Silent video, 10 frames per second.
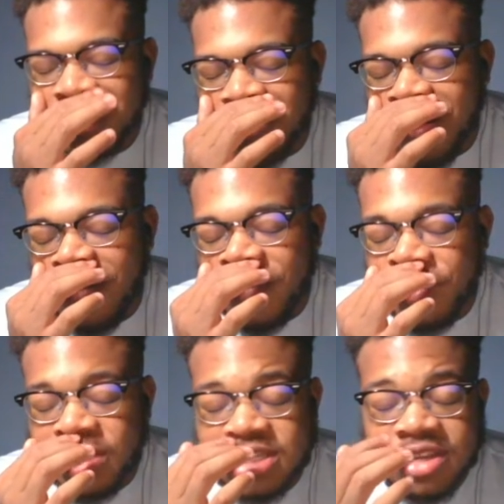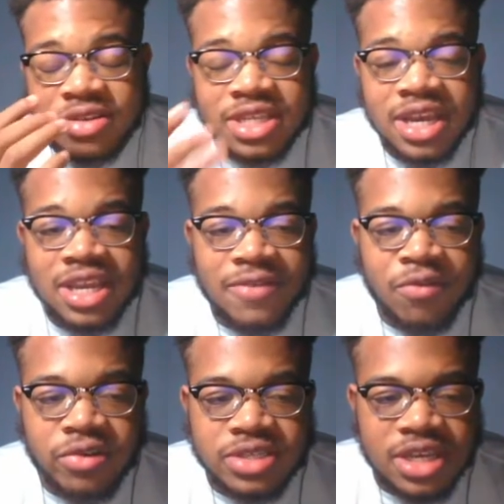So hopefully we can still stay in
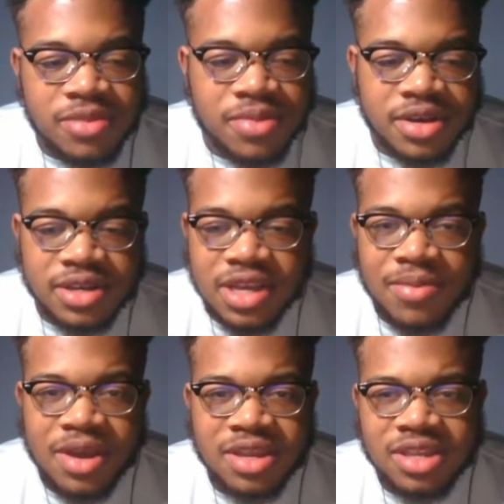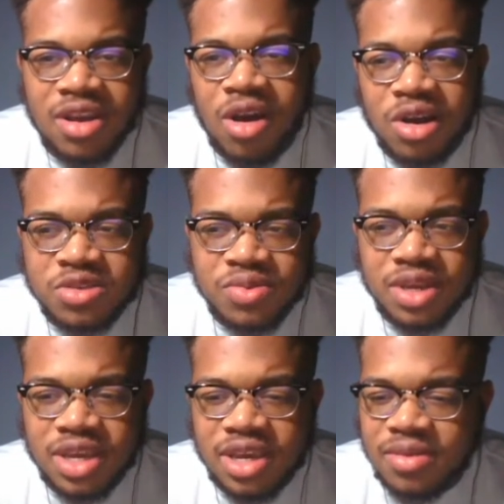that four seed. But yeah, man, the Hawks
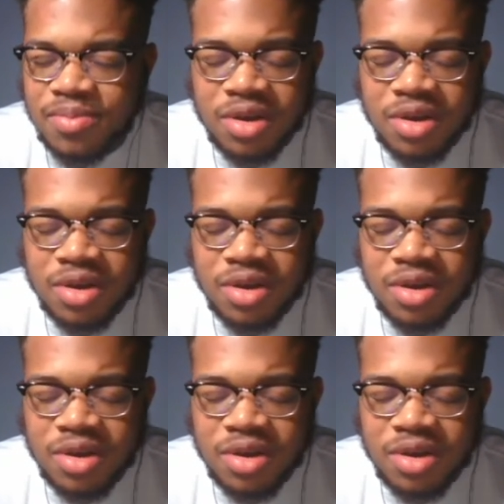win again.